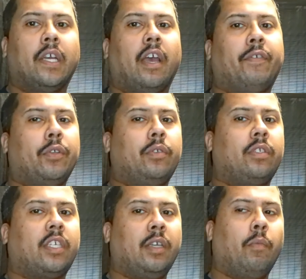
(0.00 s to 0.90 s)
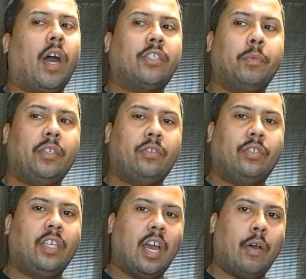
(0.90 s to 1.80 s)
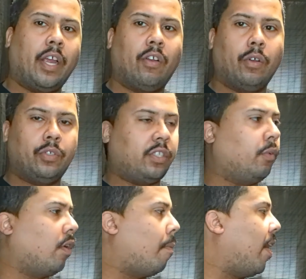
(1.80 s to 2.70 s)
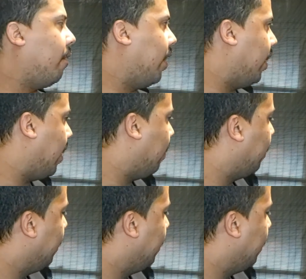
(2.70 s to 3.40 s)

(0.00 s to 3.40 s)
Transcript: If you keep watching me, you see how I grow, you see where I'm at right now.